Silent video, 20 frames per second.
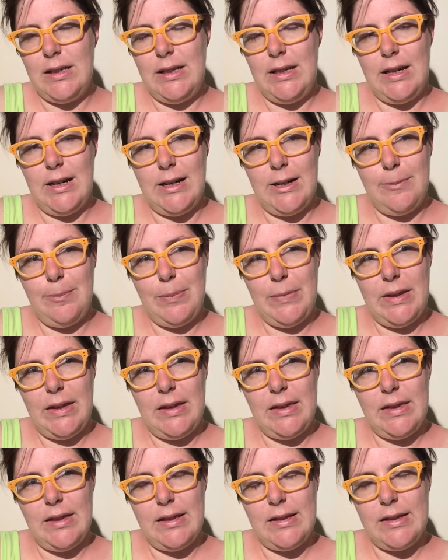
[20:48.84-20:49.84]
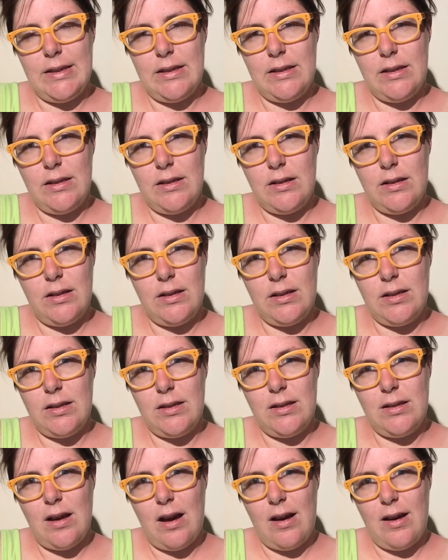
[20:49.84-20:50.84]
yeah, this is
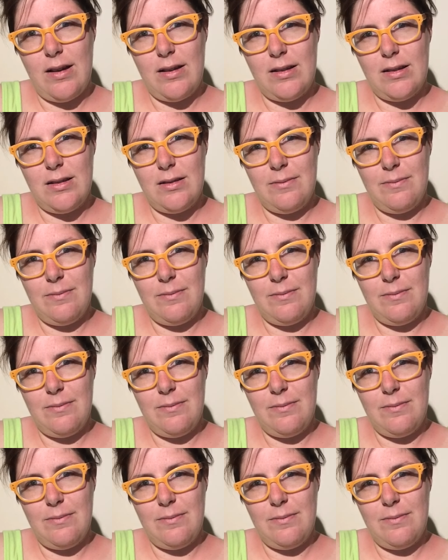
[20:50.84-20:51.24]
just not